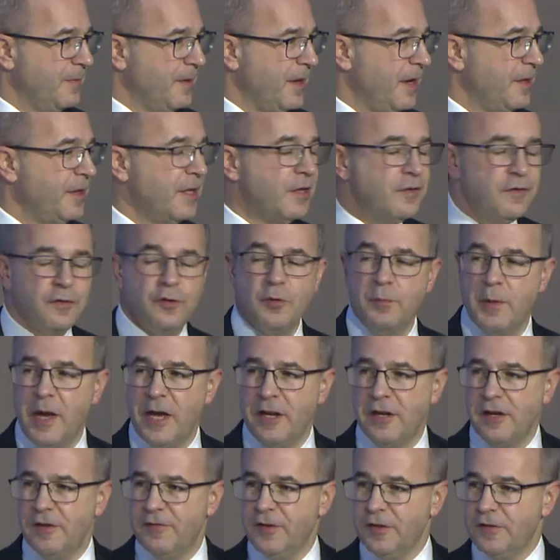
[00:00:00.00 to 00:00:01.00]
I think too
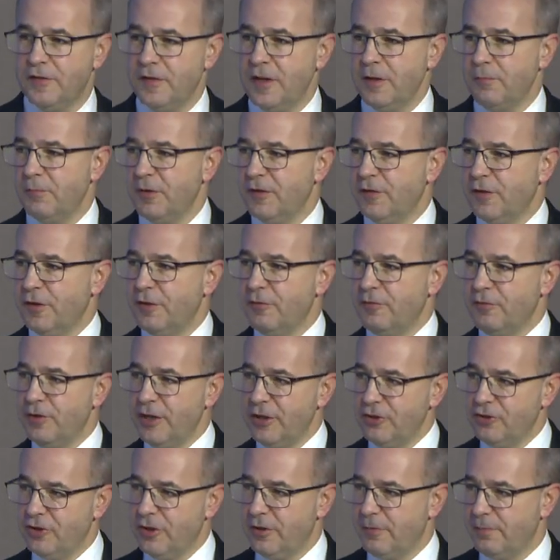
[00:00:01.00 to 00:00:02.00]
many of us think we sort of
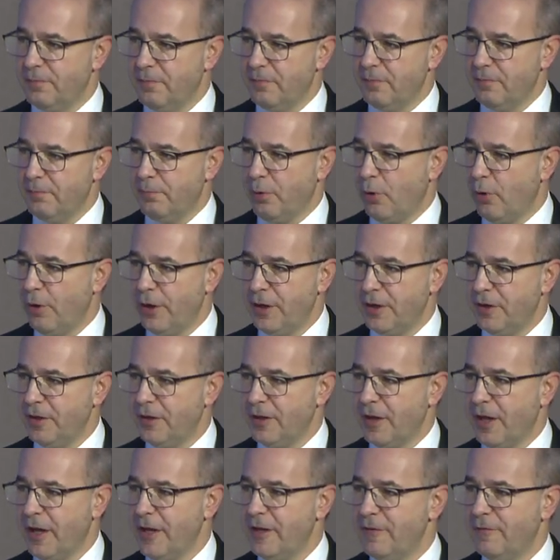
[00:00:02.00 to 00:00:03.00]
reach a point
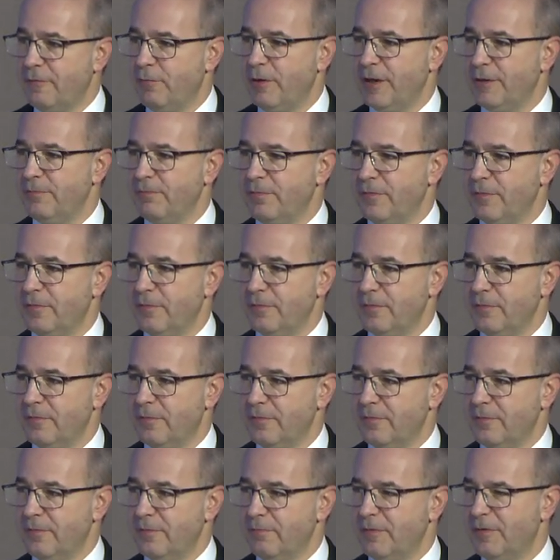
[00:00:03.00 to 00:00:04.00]
in life when
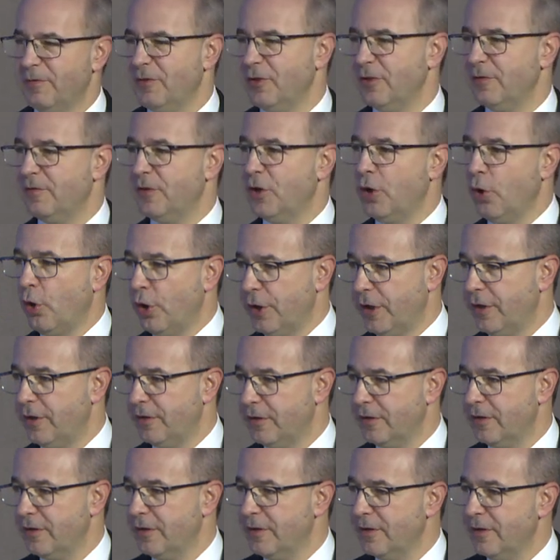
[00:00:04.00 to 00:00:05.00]
we've sort of got it.
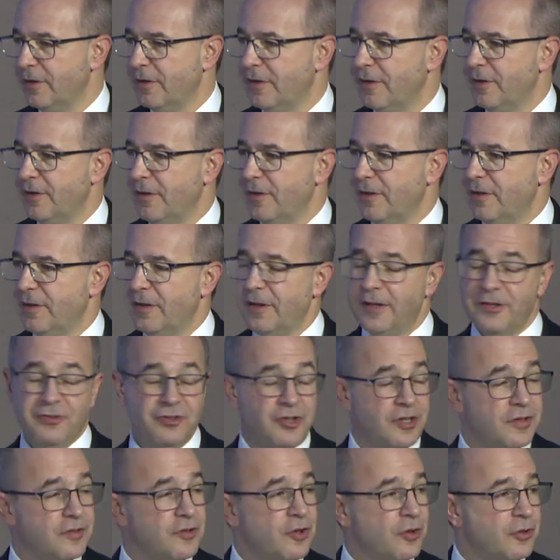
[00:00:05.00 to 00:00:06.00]
That's
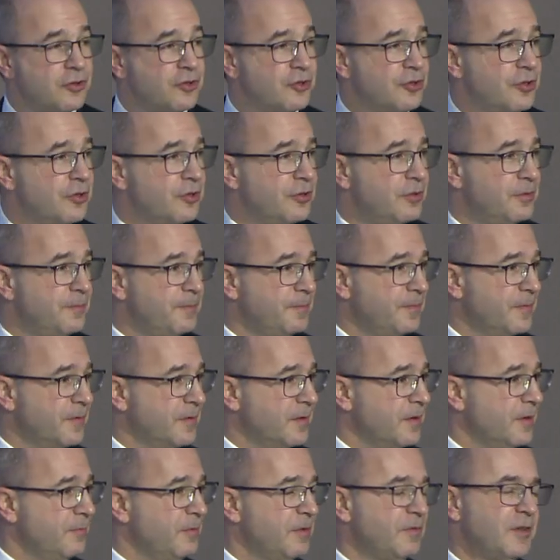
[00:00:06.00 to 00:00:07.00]
just not true.
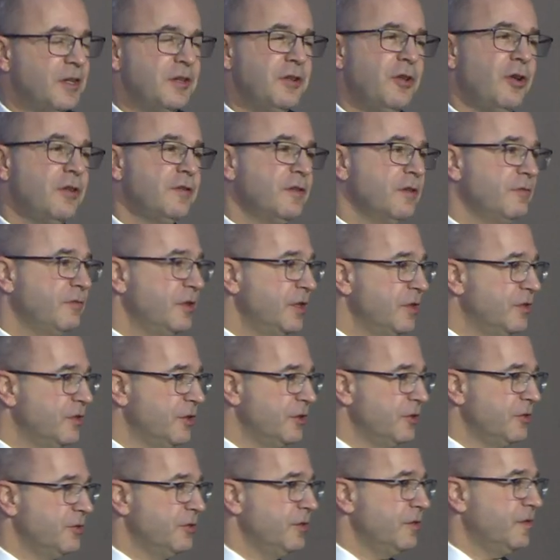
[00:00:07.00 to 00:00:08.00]
And we've done lots of
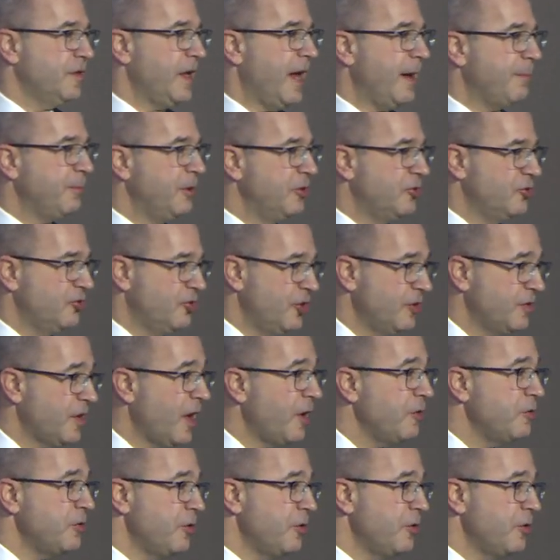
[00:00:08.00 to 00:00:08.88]
research to establish just how